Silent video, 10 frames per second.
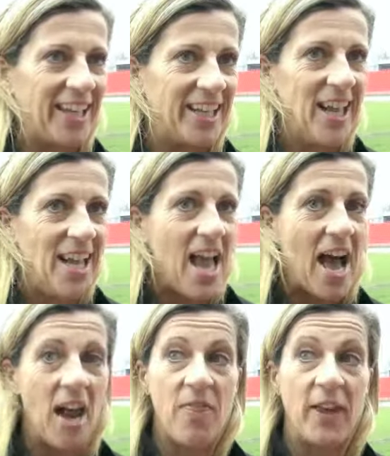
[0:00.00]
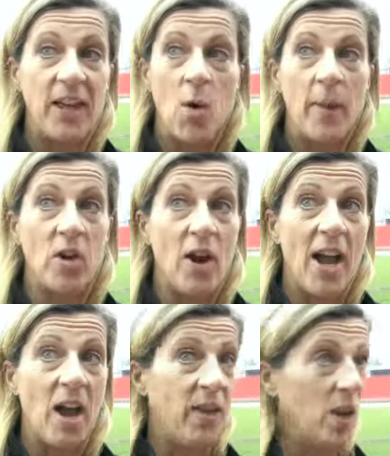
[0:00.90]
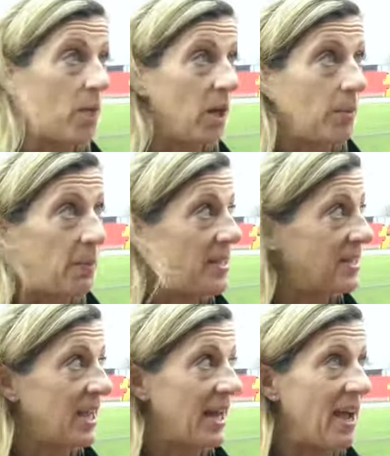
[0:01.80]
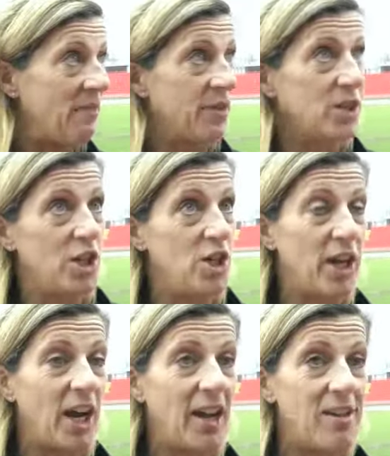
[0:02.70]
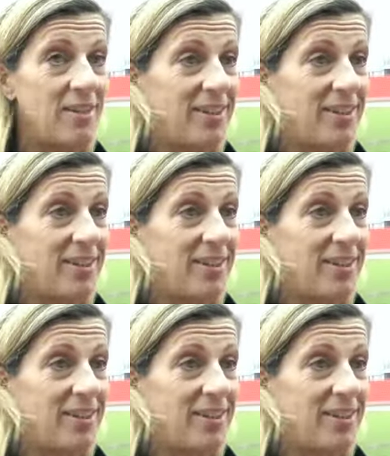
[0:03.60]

Yeah. And, and I think it'll be great. I think it'll be a complete sellout for the two days.